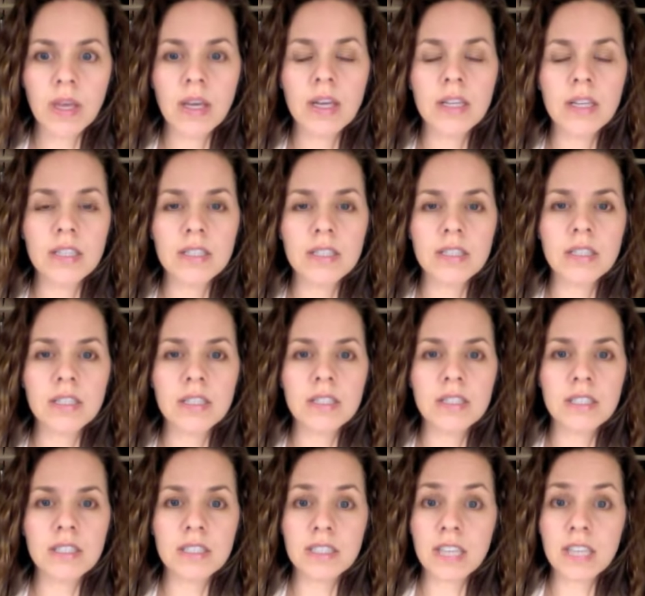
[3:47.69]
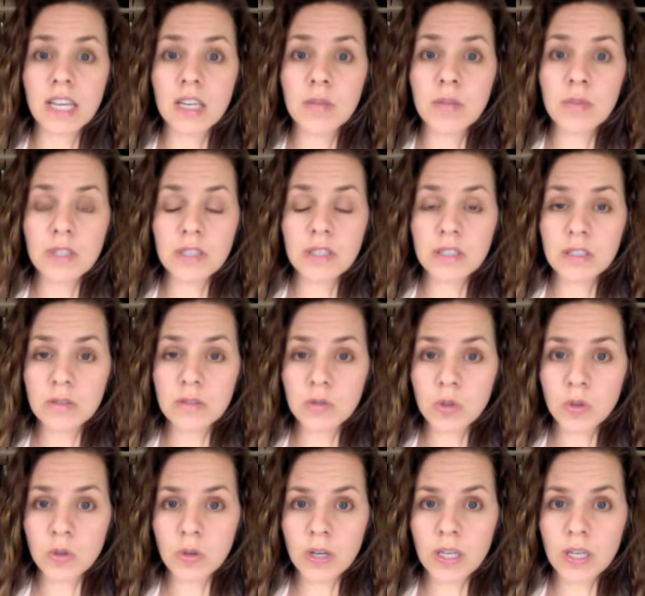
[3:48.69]
It is the sustainability of
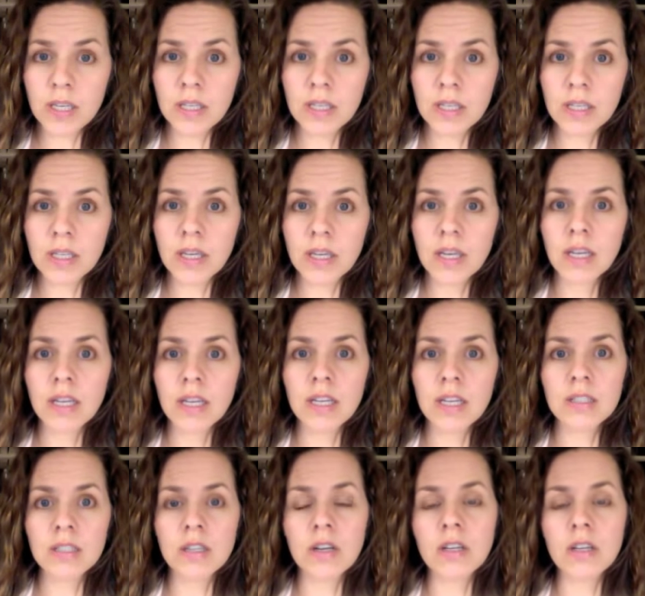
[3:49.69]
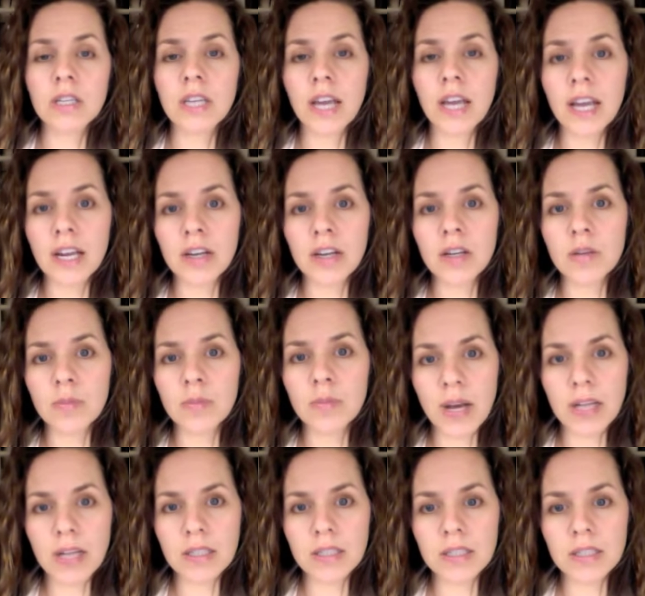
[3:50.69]
joy. It is our inherent
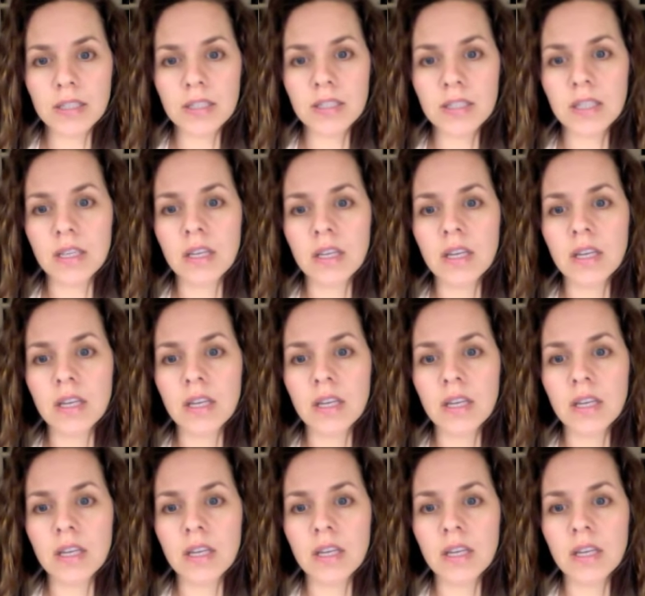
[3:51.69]
balance.